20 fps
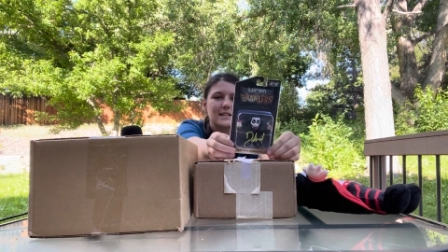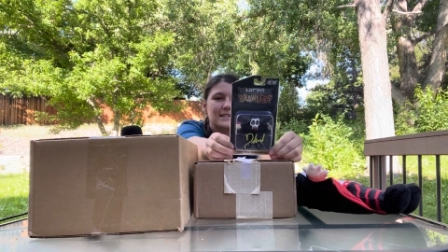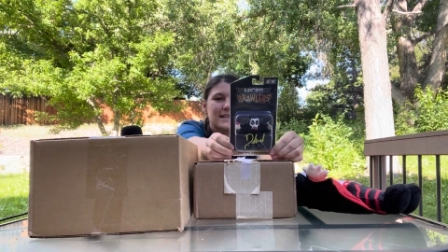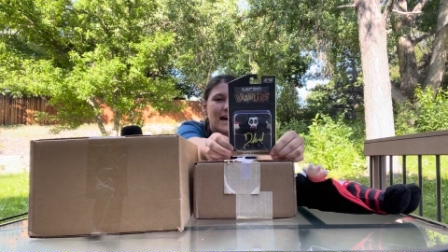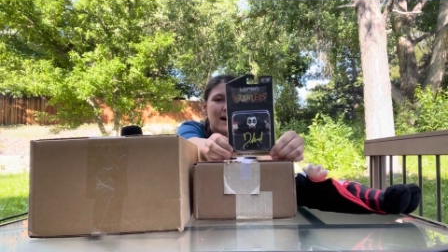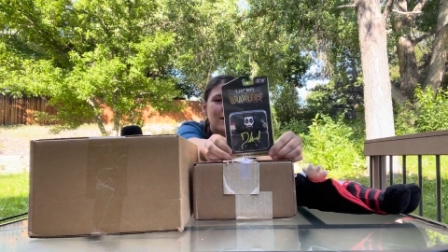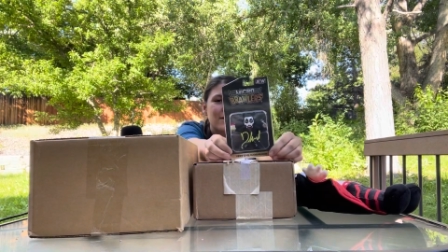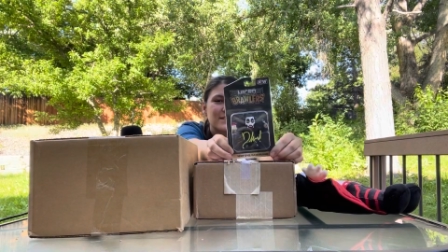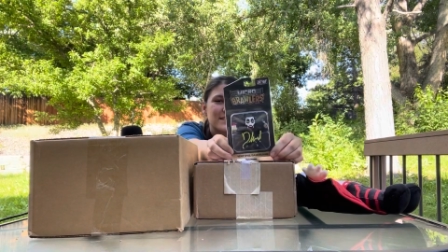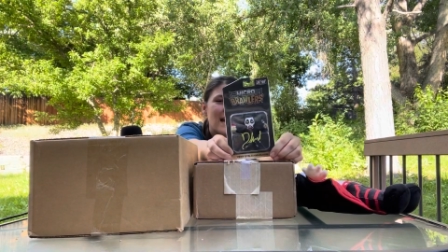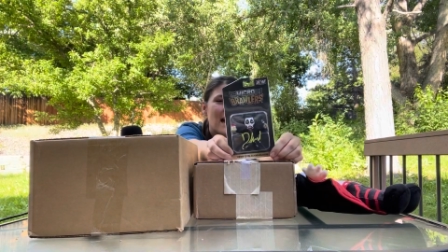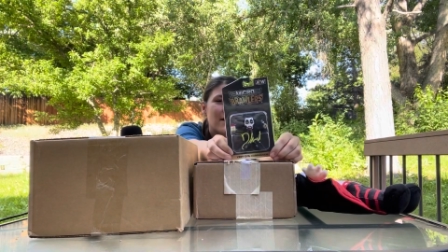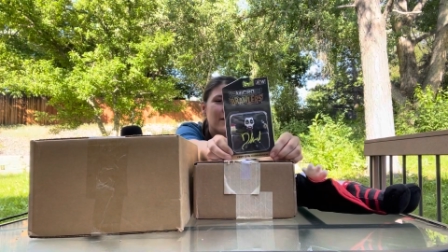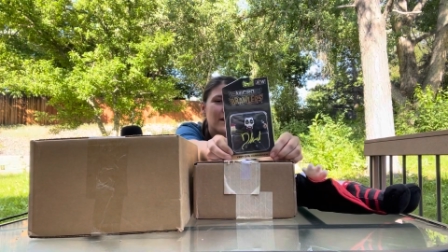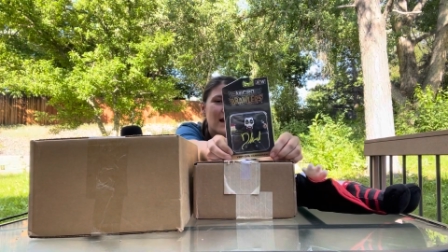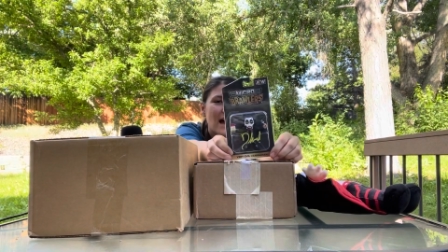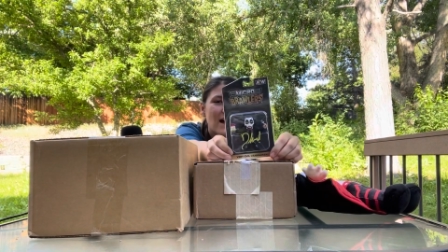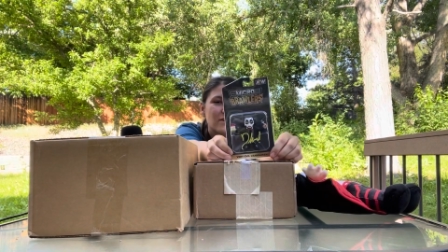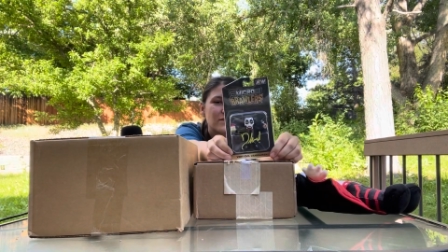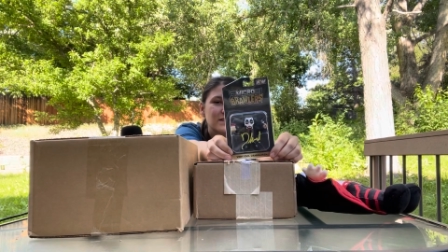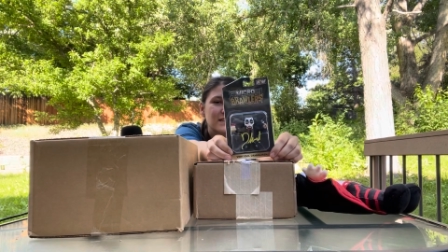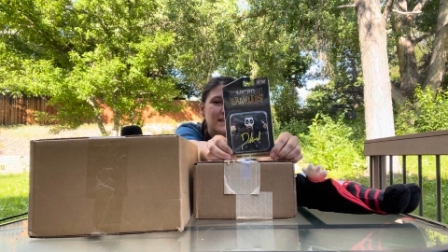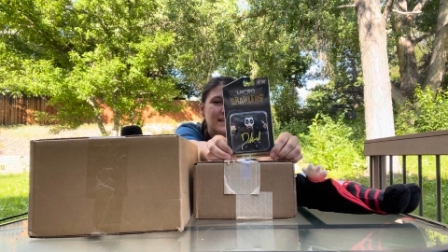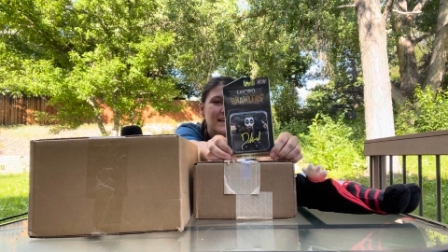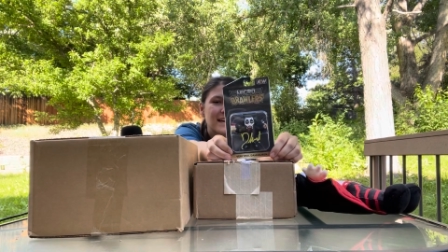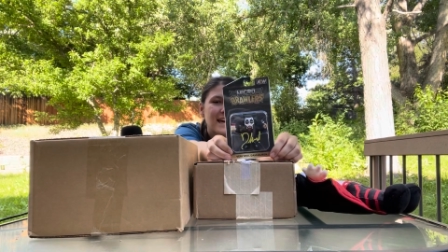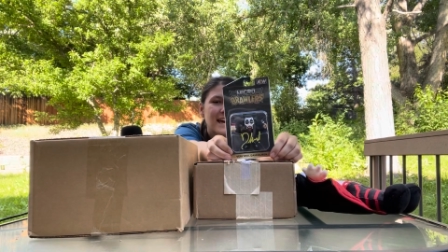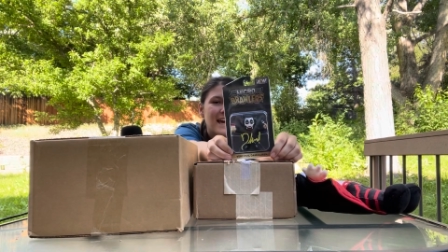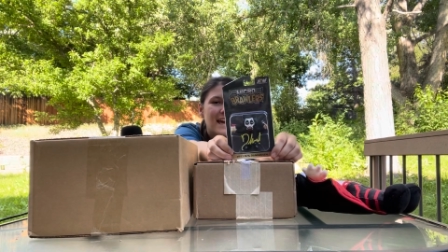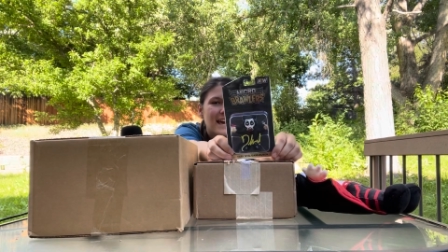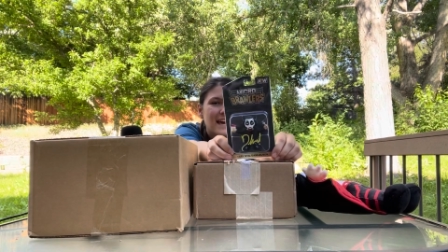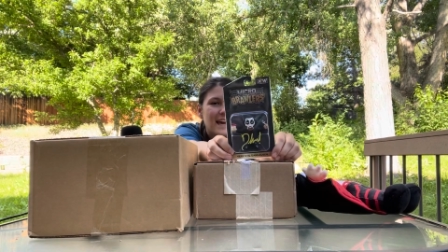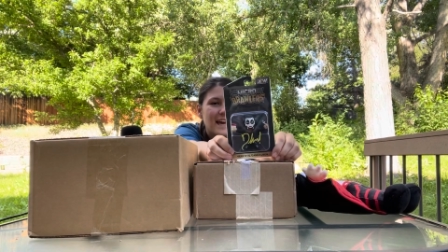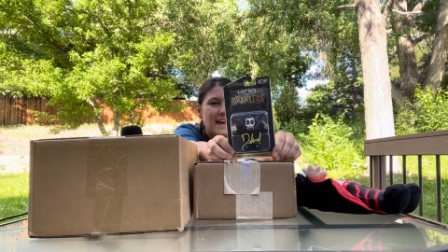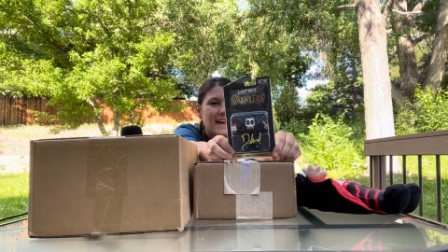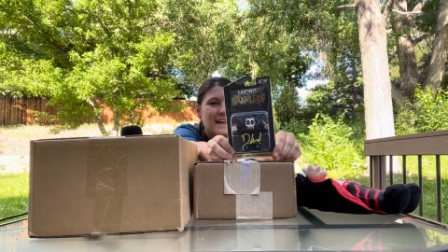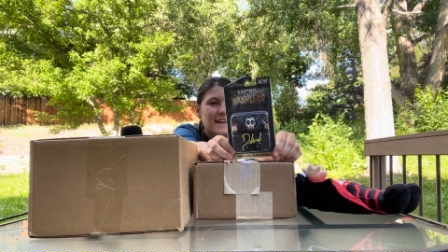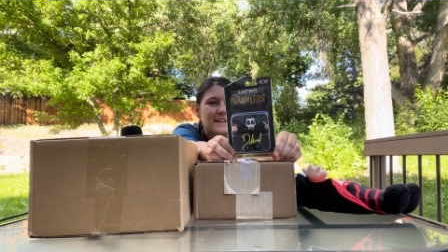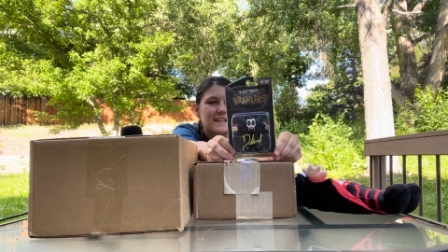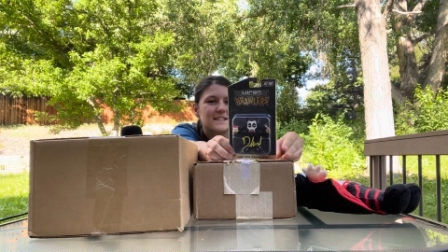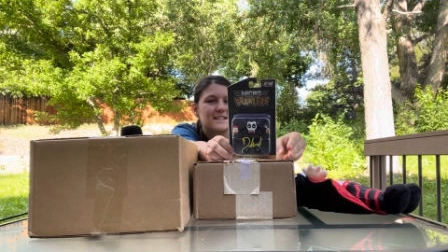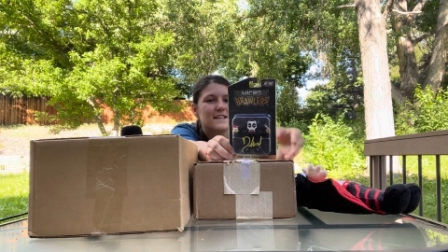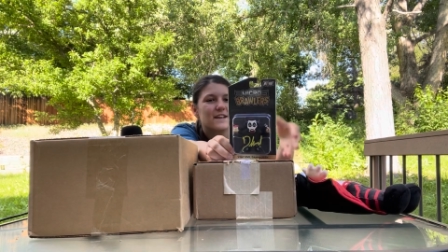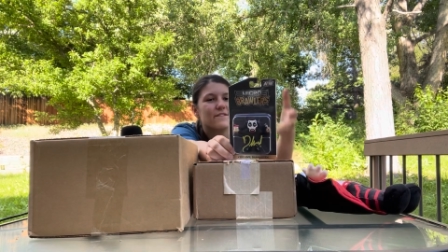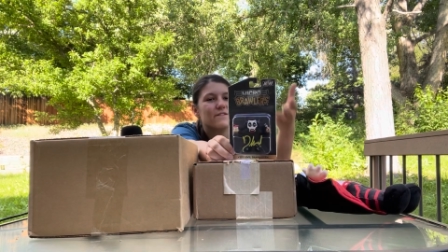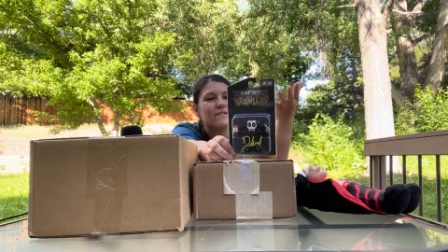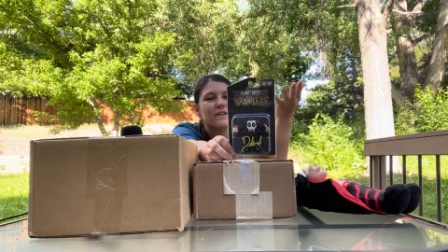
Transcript: tell, Danhausen is